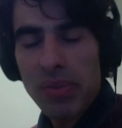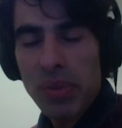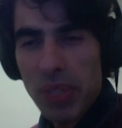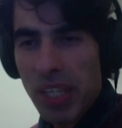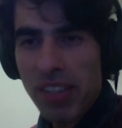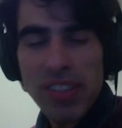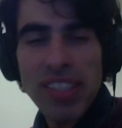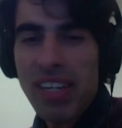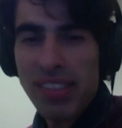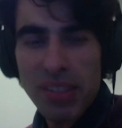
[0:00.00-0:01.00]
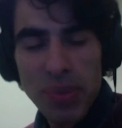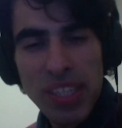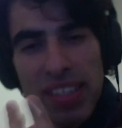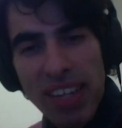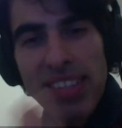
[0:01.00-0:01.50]
we are not there that we
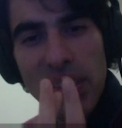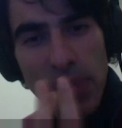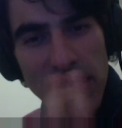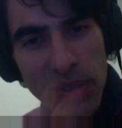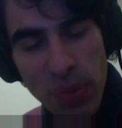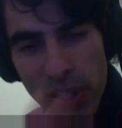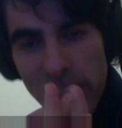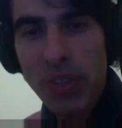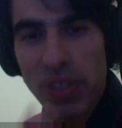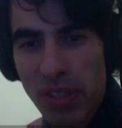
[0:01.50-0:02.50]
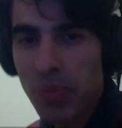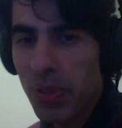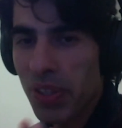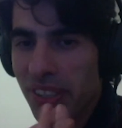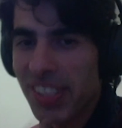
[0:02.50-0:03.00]
can answer whether it works or not
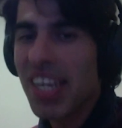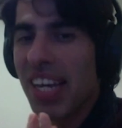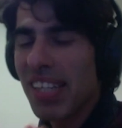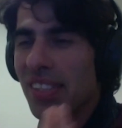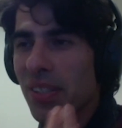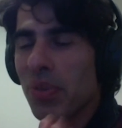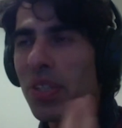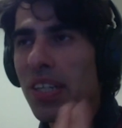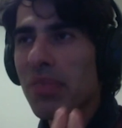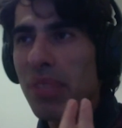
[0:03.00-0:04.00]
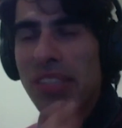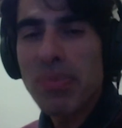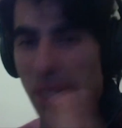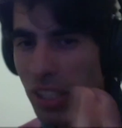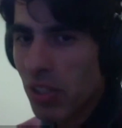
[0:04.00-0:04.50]
works. So it's
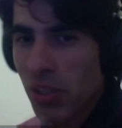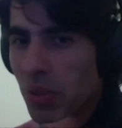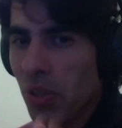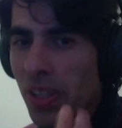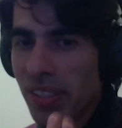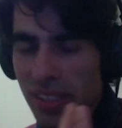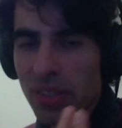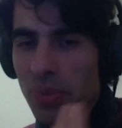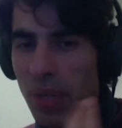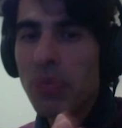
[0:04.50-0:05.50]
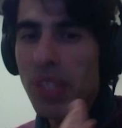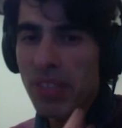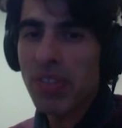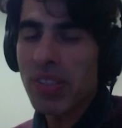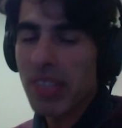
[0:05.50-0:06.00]
much too noisy. So one
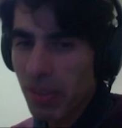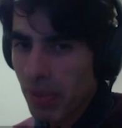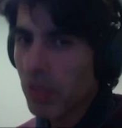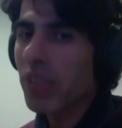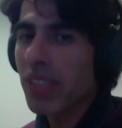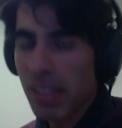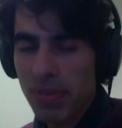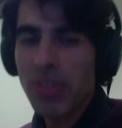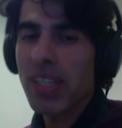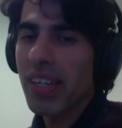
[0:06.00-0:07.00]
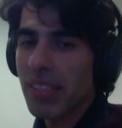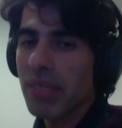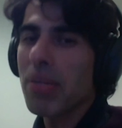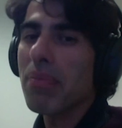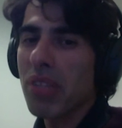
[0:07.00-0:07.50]
of the things we looked at for the
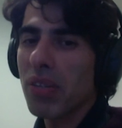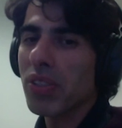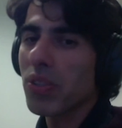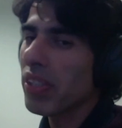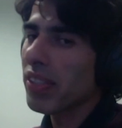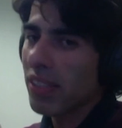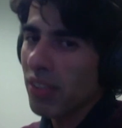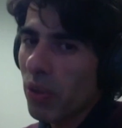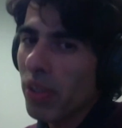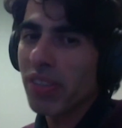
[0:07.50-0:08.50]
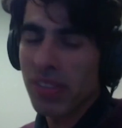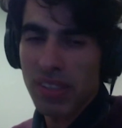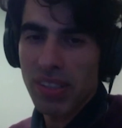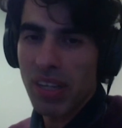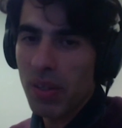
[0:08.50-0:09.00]
ISMM now is really the noise,
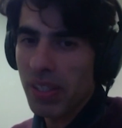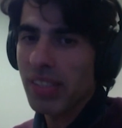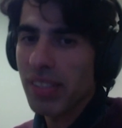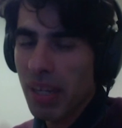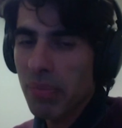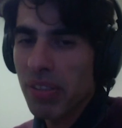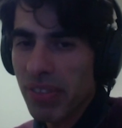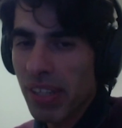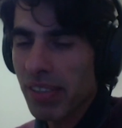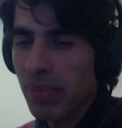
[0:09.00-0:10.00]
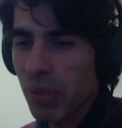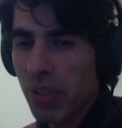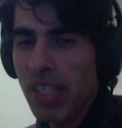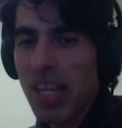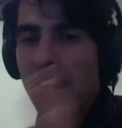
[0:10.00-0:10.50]
how does it amplify?
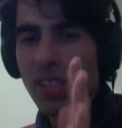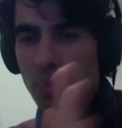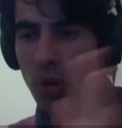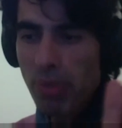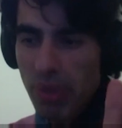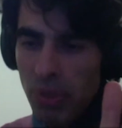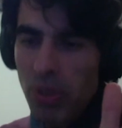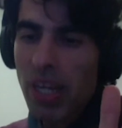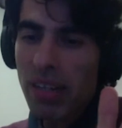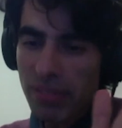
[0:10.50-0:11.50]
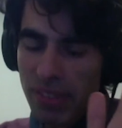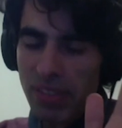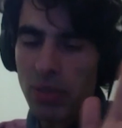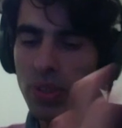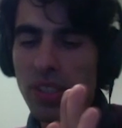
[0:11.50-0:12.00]
Because the problem you have
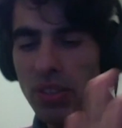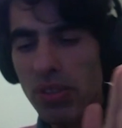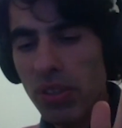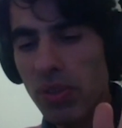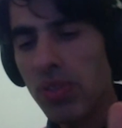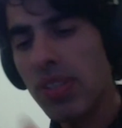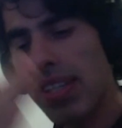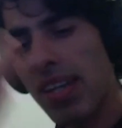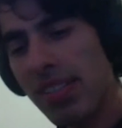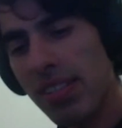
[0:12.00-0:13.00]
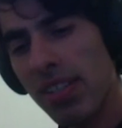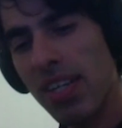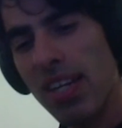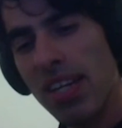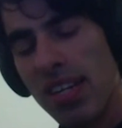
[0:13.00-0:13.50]
is you introduce another
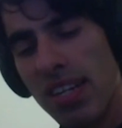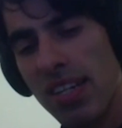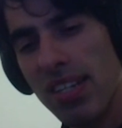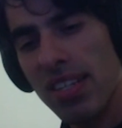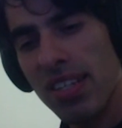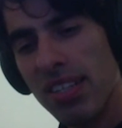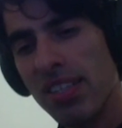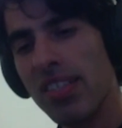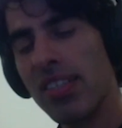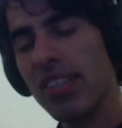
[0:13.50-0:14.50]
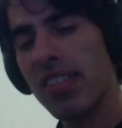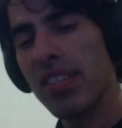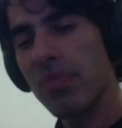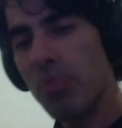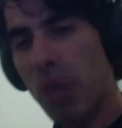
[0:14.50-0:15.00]

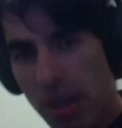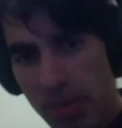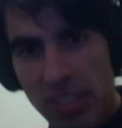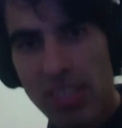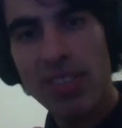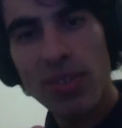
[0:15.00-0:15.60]
parameter into